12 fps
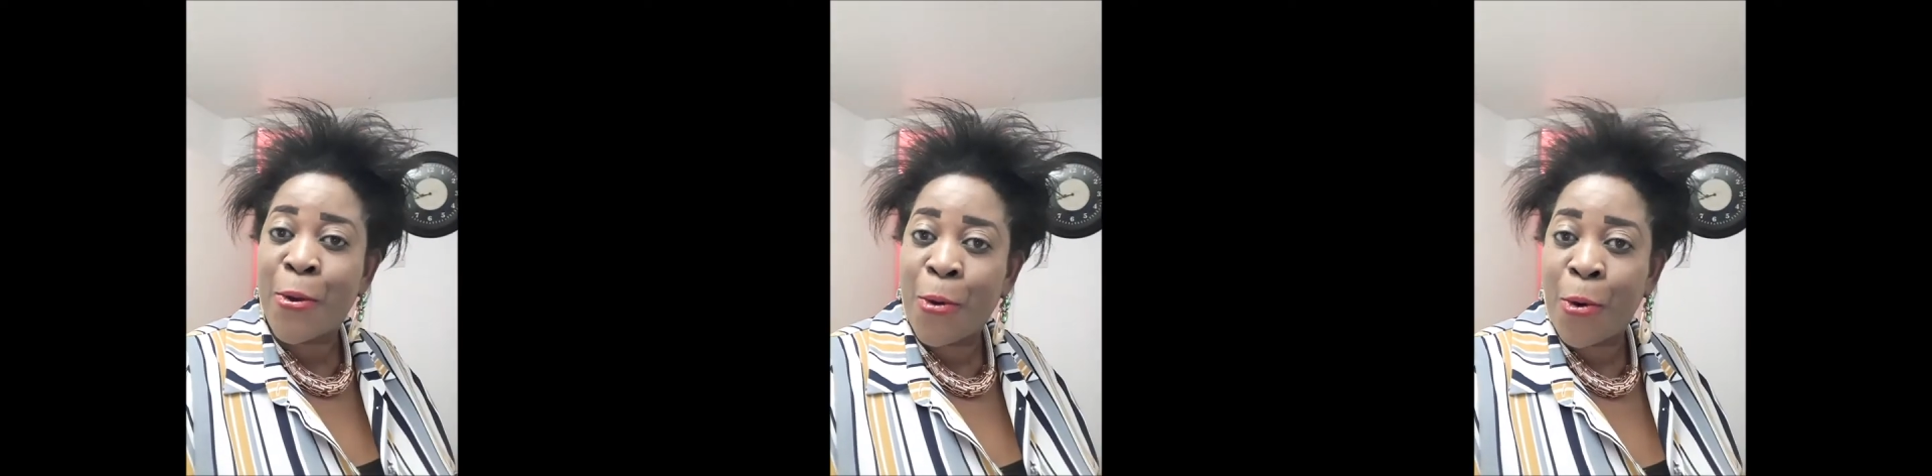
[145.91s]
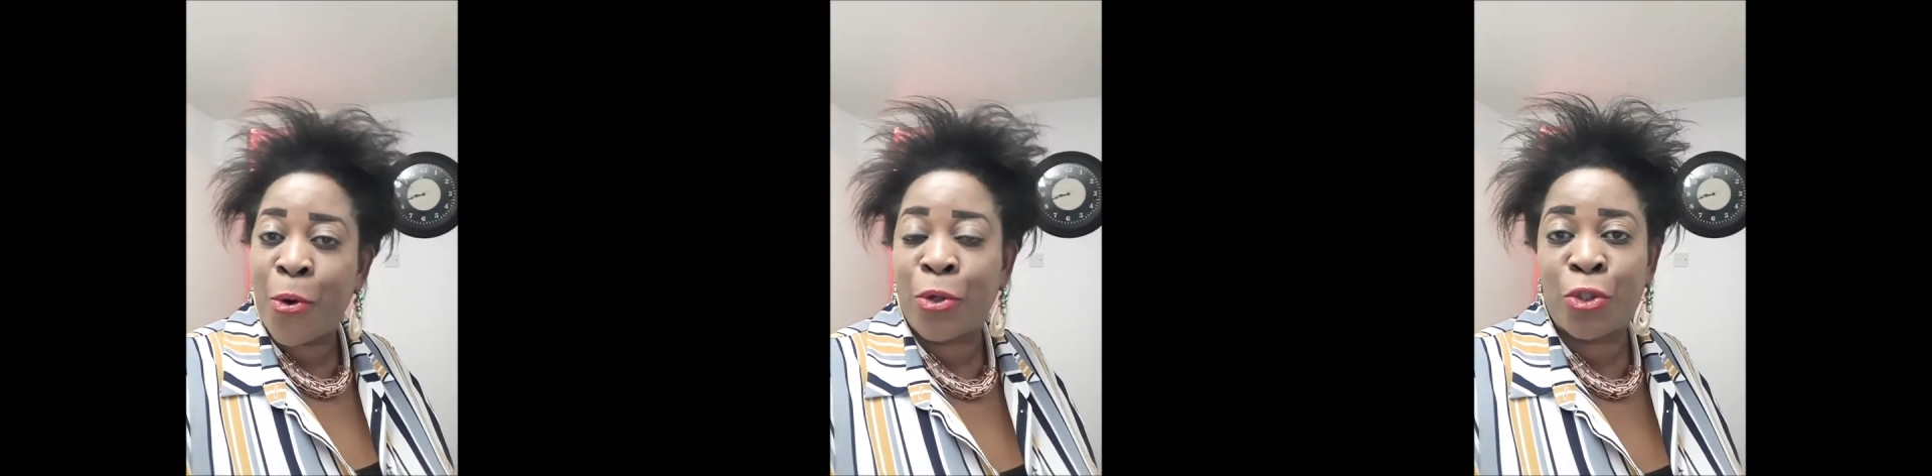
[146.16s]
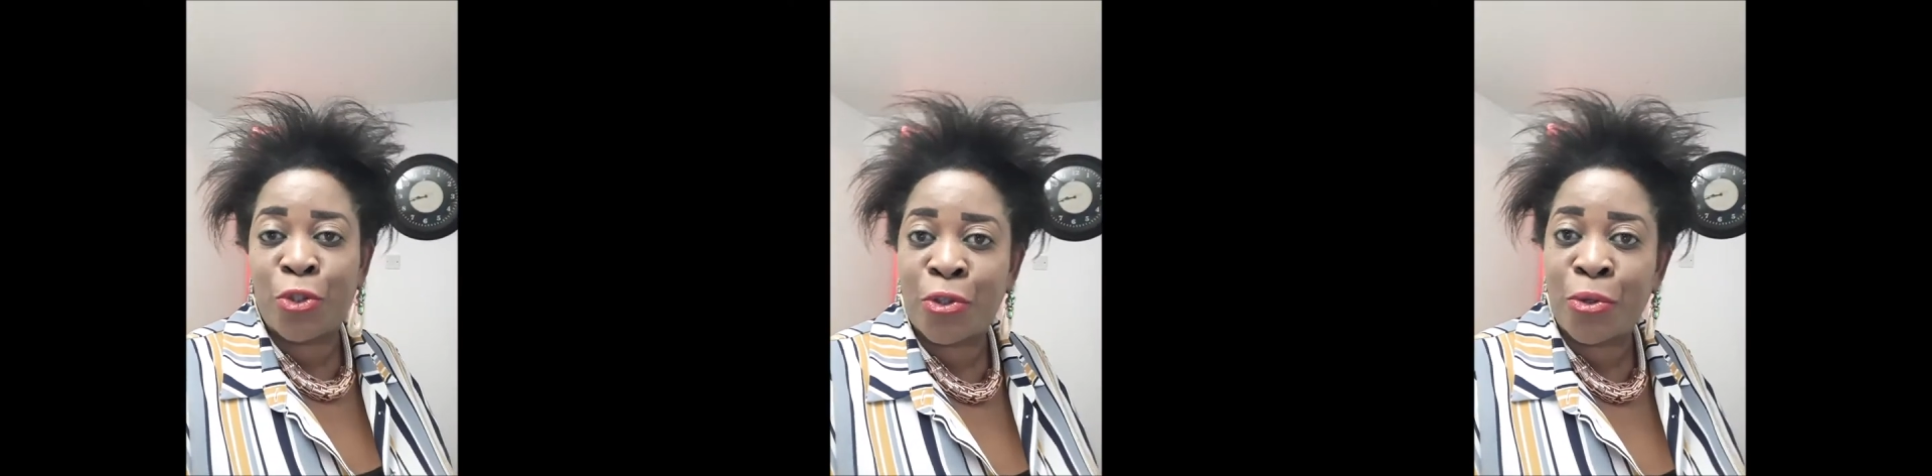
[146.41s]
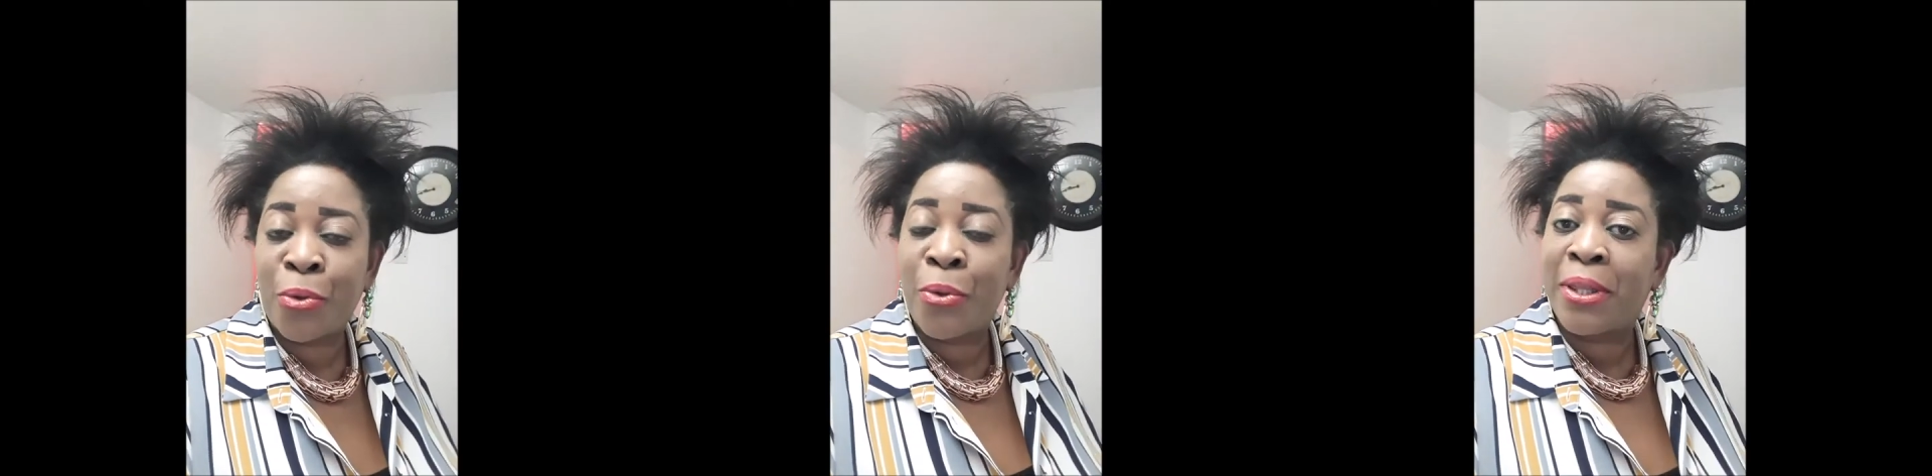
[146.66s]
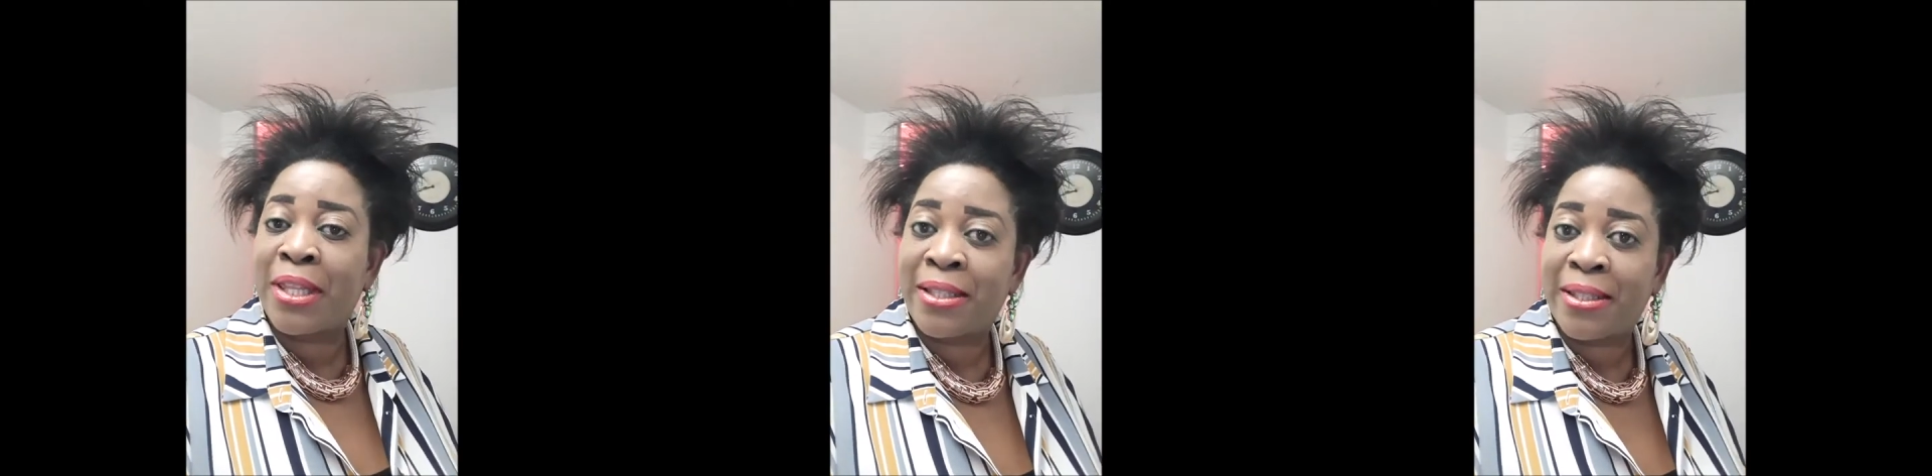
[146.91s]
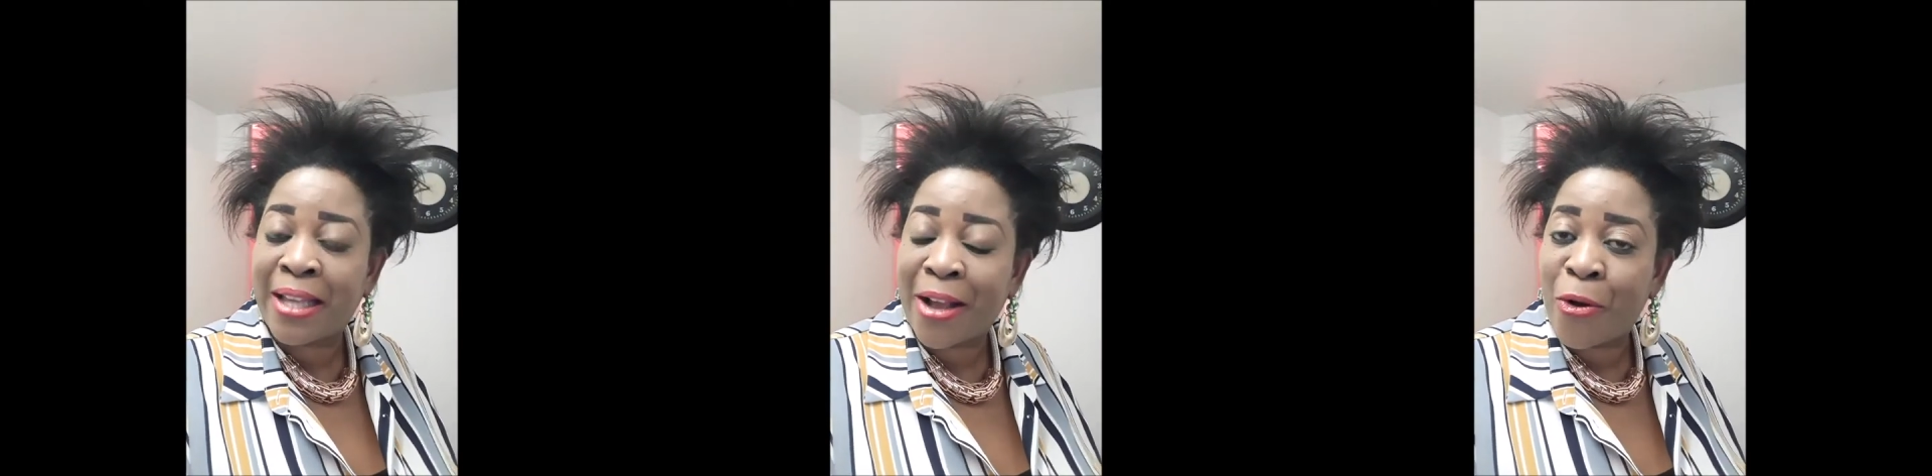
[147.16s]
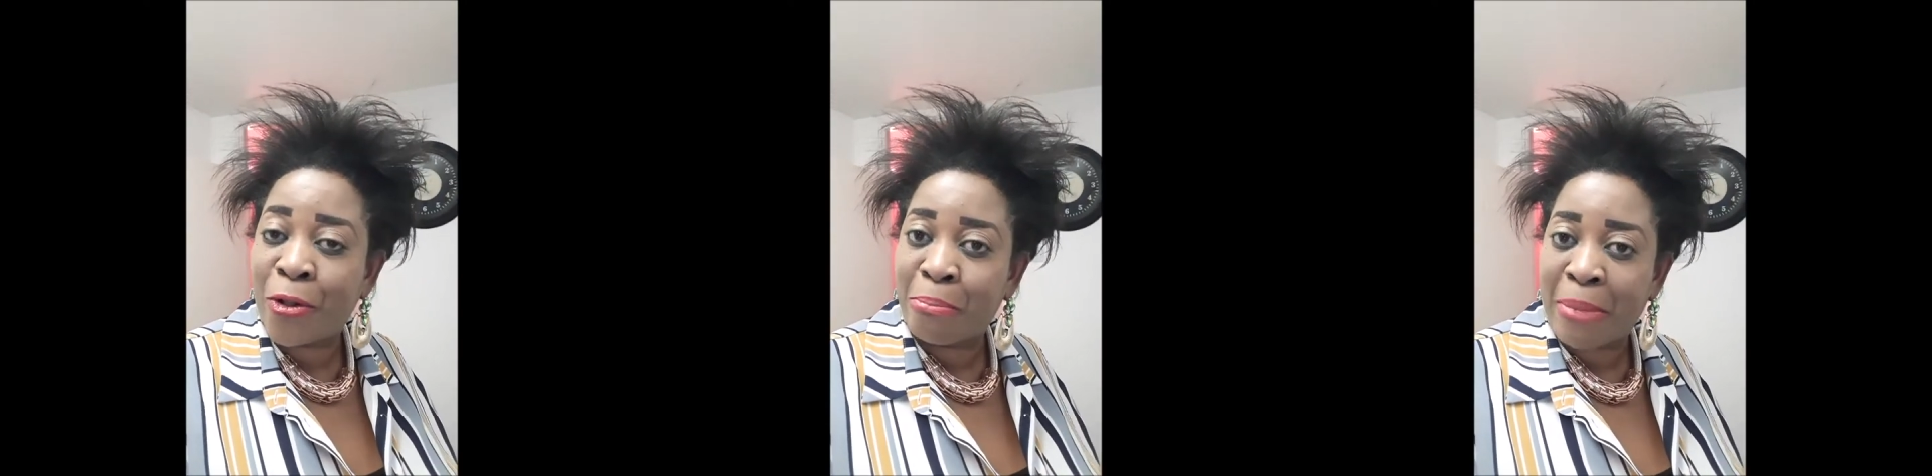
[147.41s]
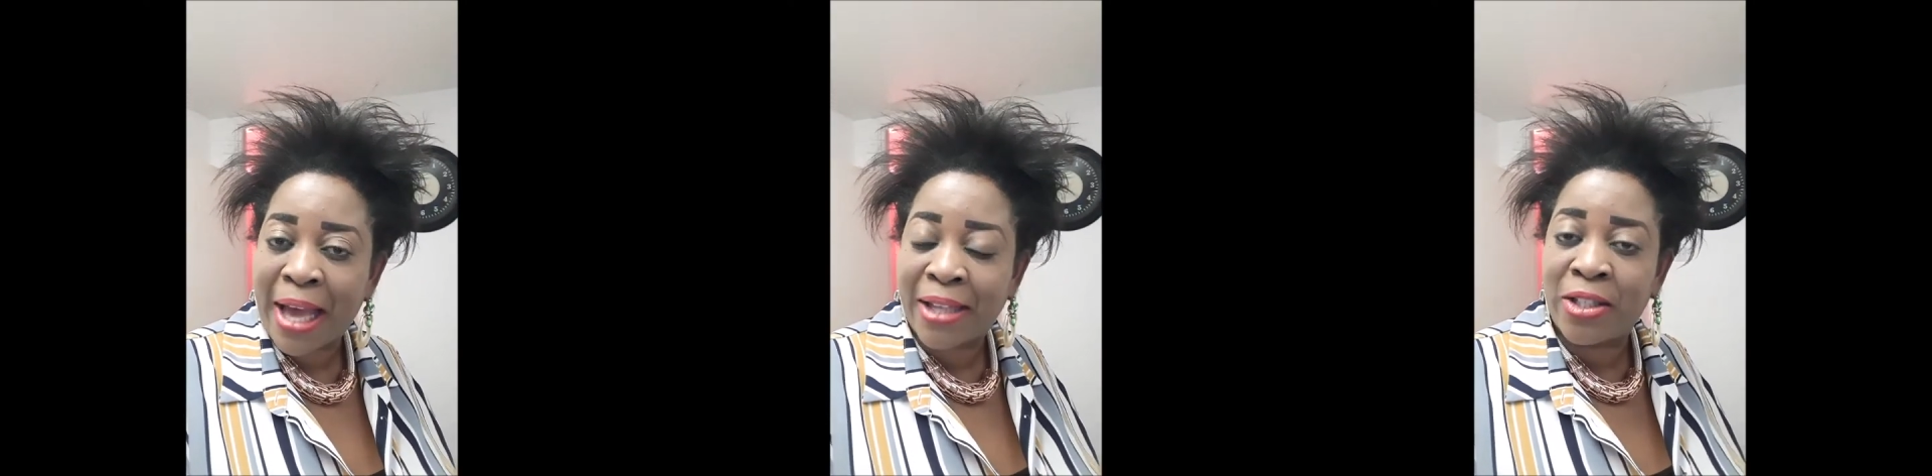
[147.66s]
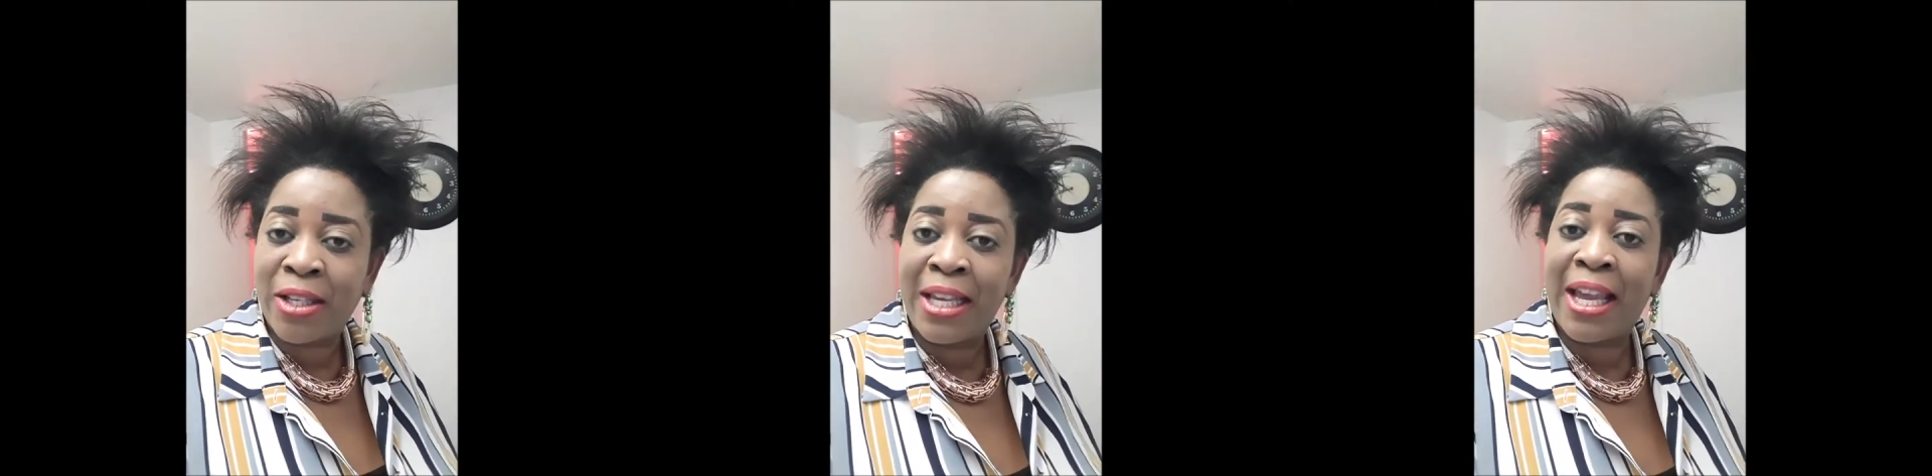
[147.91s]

go through the second batch